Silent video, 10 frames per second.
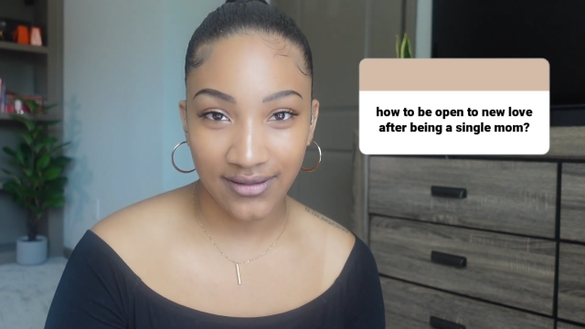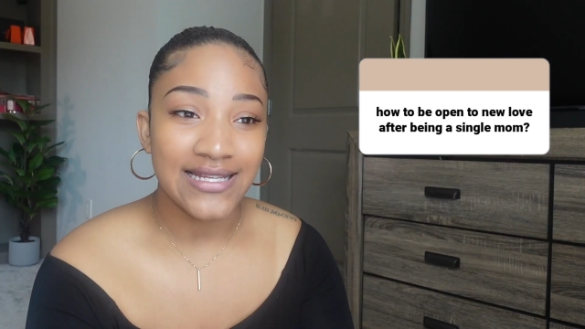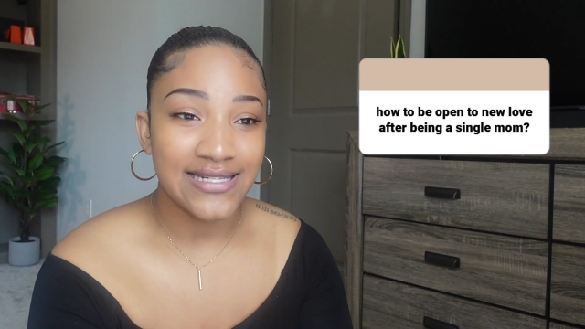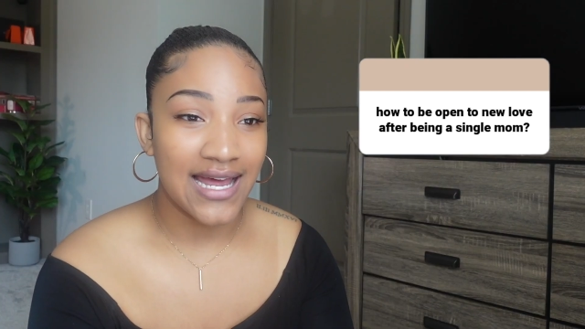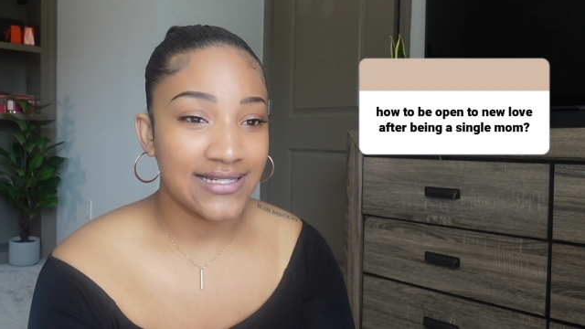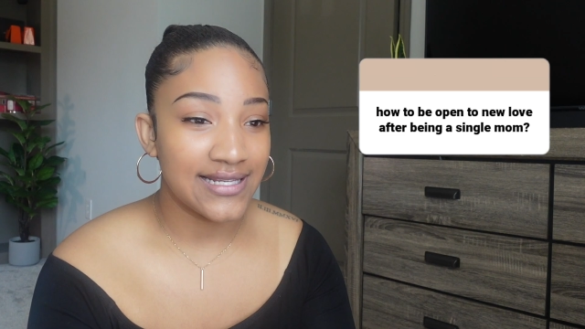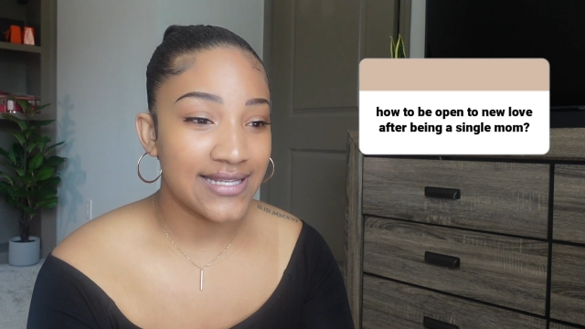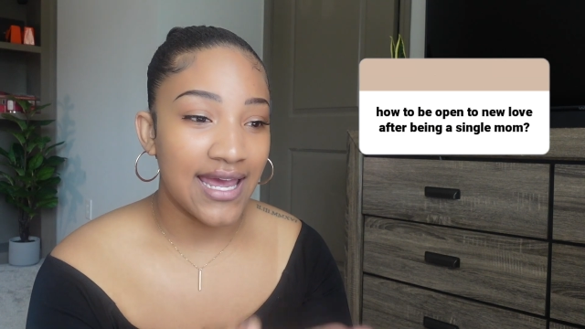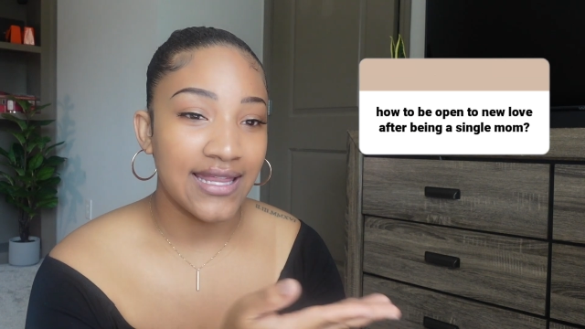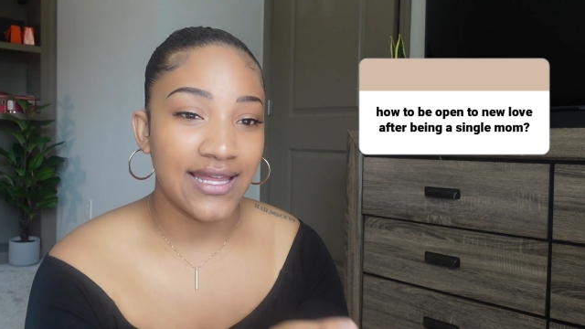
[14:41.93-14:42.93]
That's not to
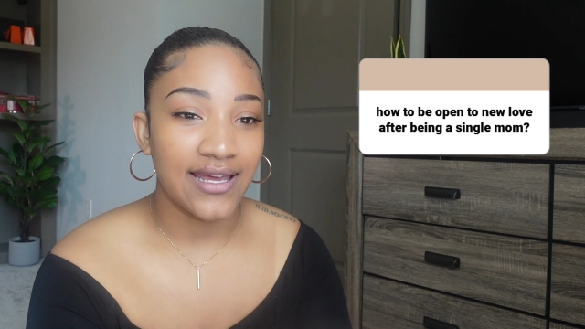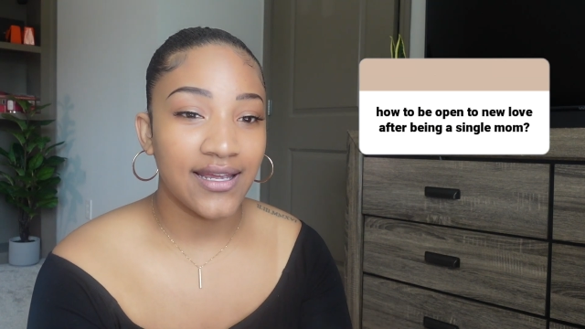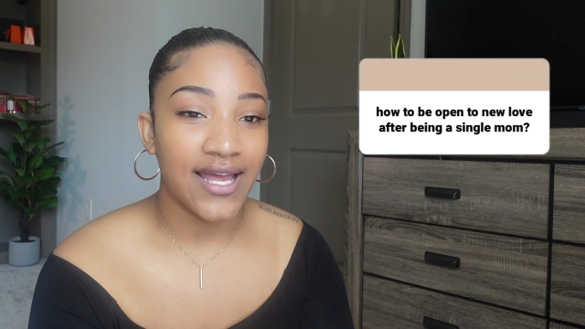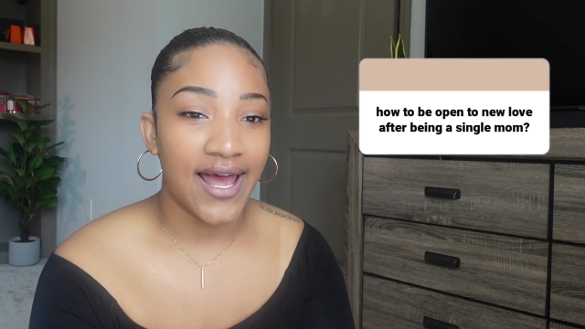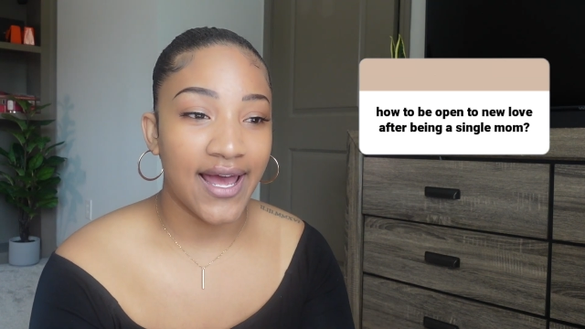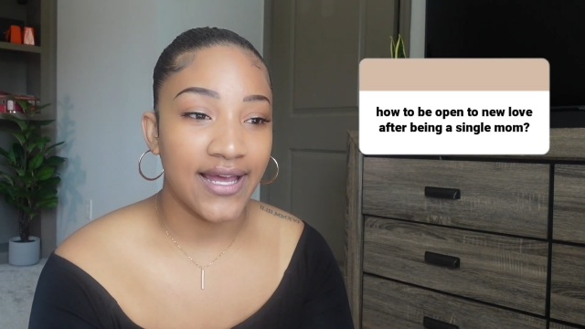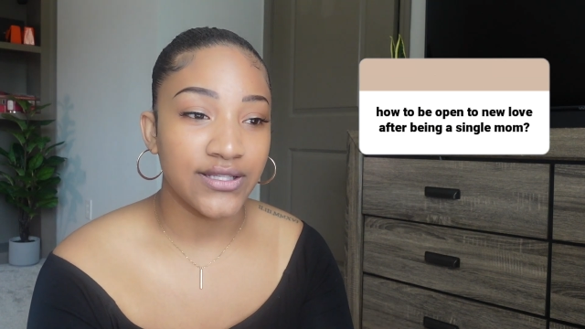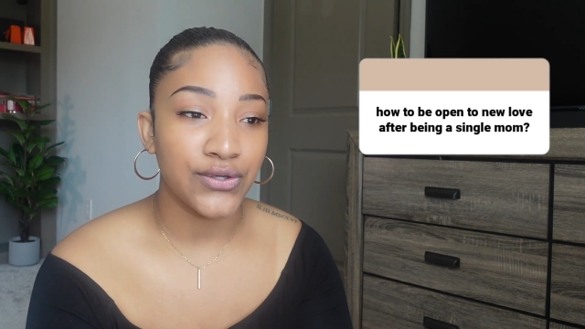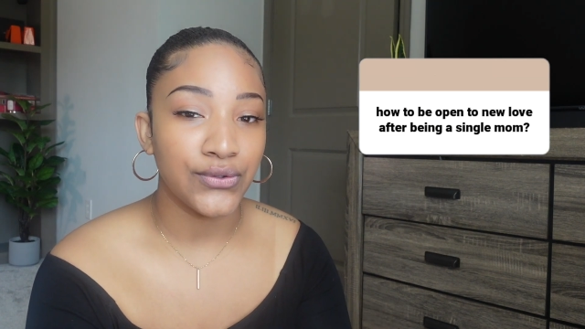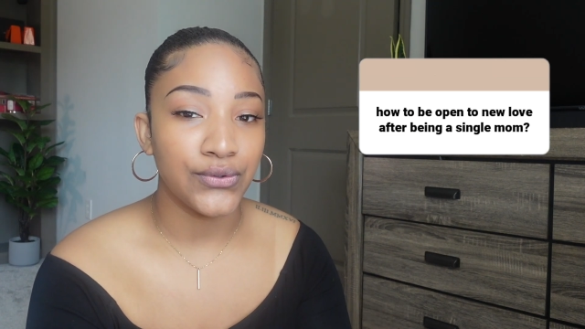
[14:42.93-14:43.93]
say that
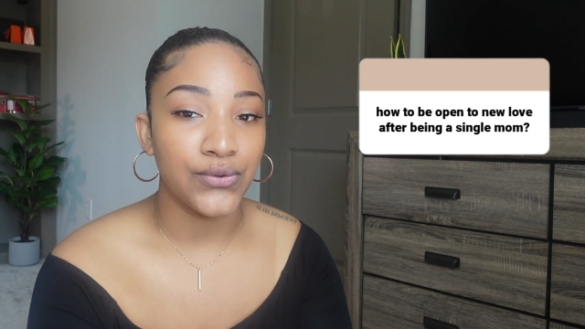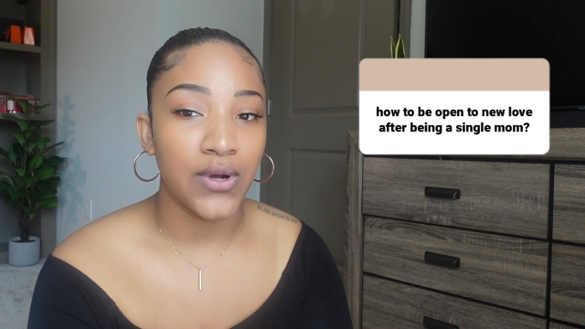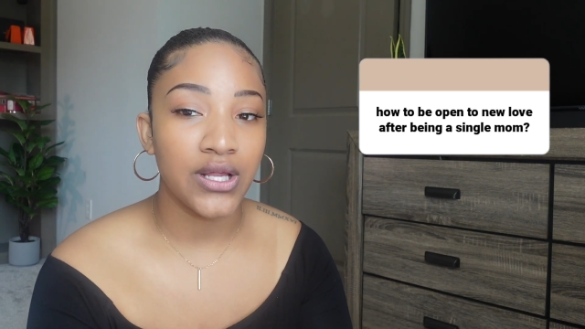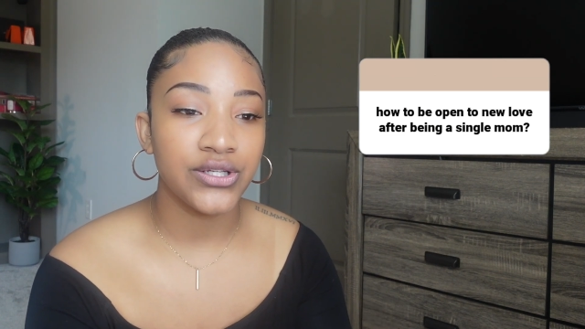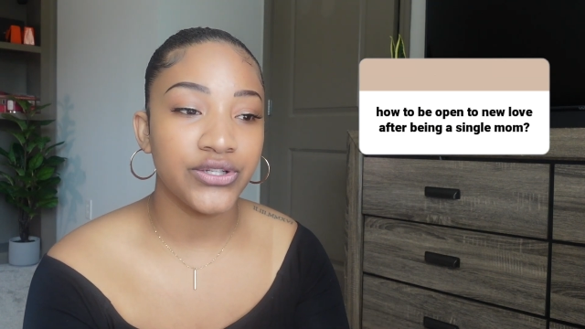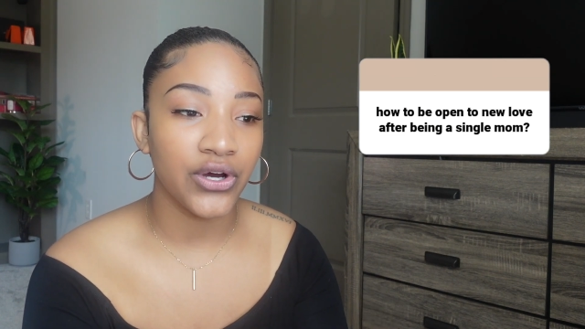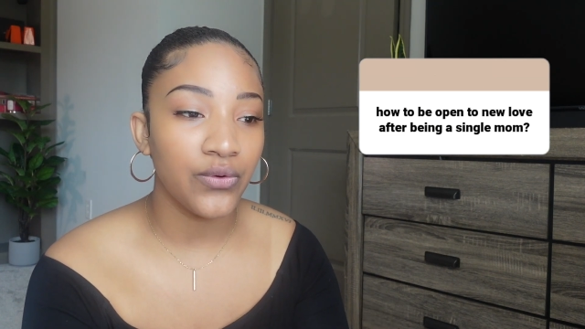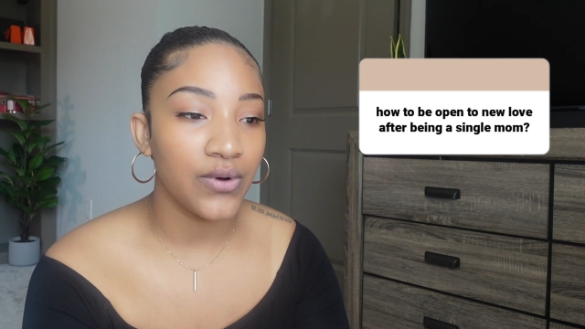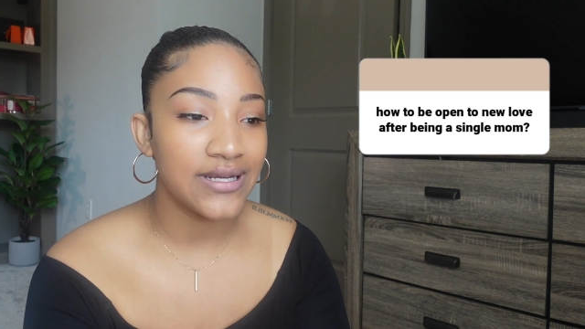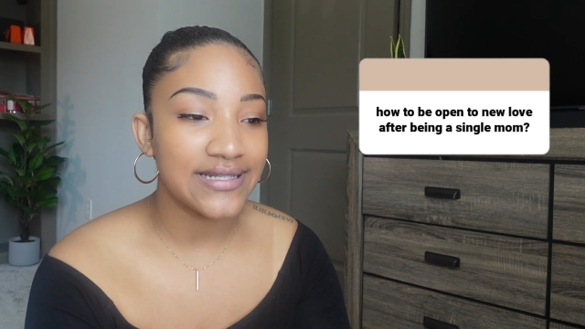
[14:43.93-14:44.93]
guys who
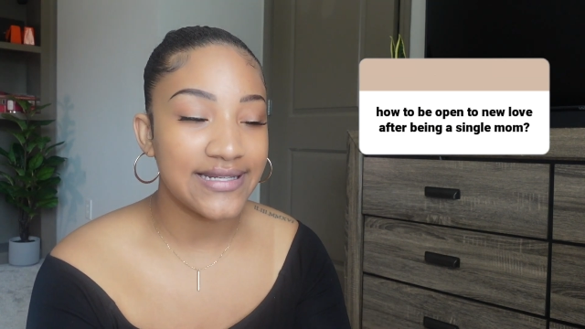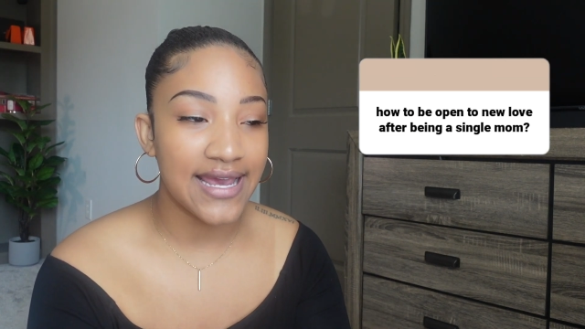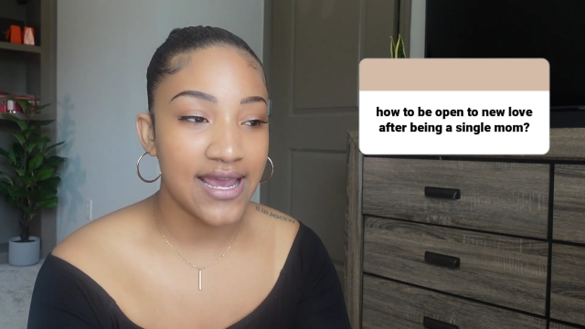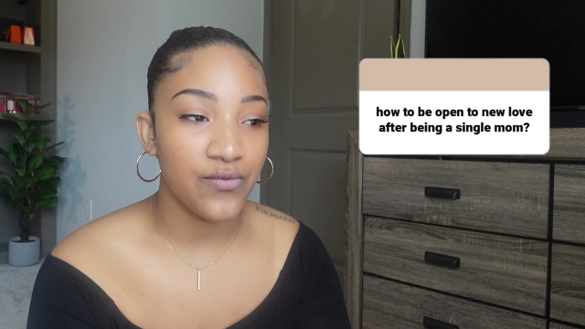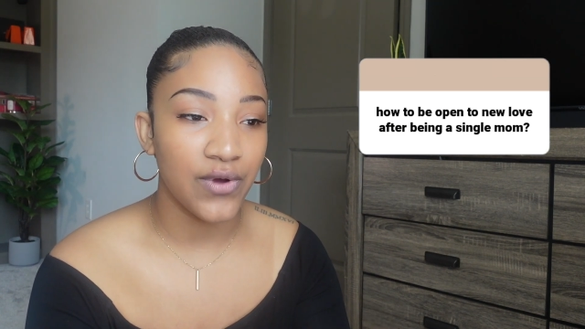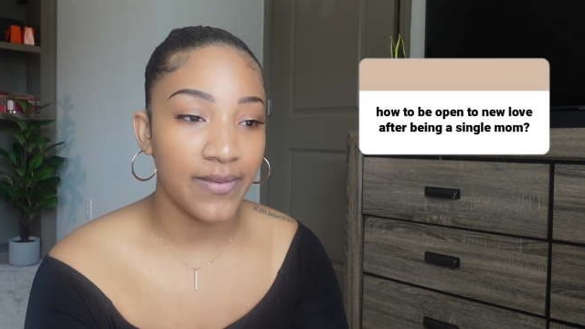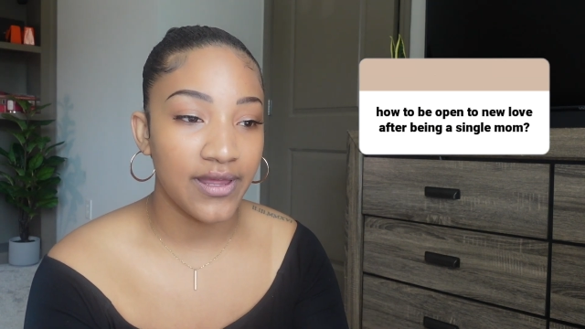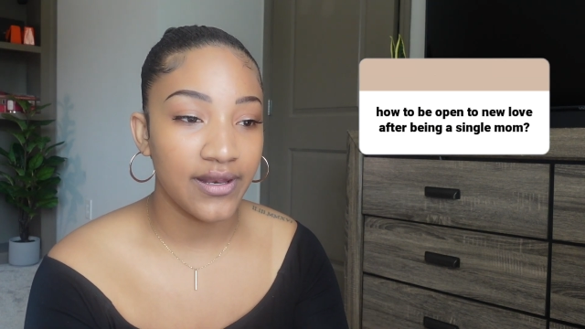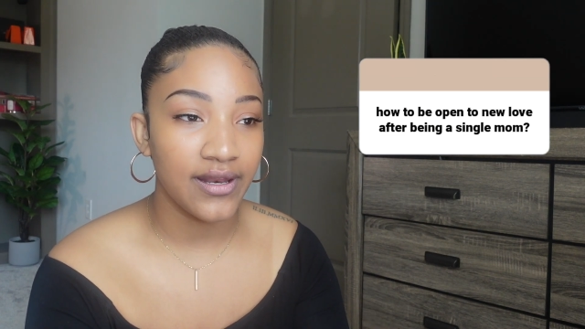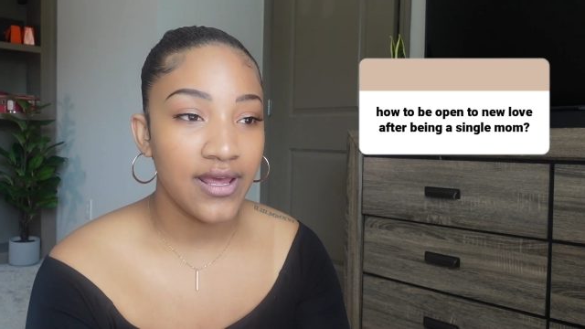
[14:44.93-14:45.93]
don't want to date
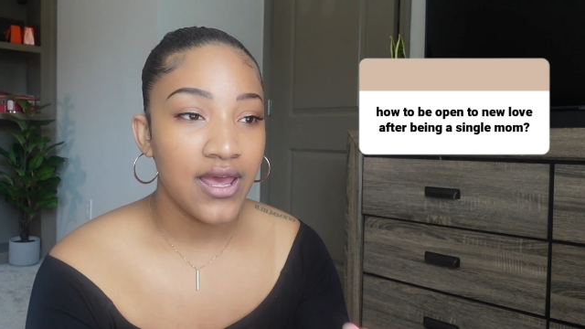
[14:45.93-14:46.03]
women